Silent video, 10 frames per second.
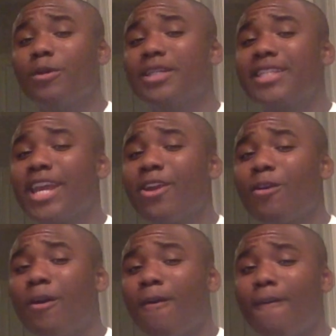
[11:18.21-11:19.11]
was
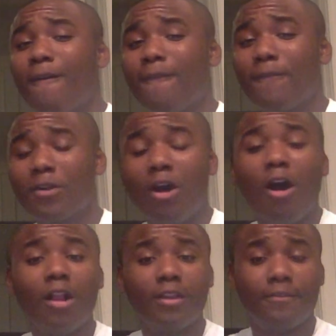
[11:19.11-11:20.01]
here for
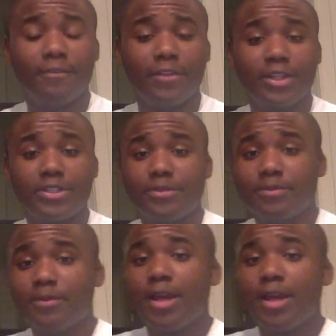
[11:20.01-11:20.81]
all of this.